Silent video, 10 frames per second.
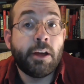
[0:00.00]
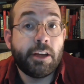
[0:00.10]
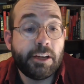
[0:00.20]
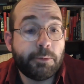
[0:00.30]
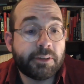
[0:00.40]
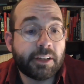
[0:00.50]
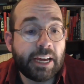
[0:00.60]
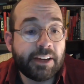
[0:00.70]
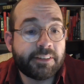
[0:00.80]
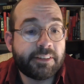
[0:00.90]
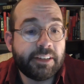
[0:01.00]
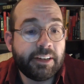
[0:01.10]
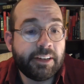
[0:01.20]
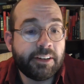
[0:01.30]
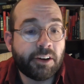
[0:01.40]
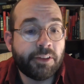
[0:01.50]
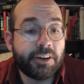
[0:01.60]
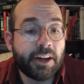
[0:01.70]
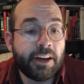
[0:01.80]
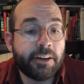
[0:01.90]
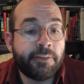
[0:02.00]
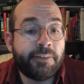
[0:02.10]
he was last seen on the night of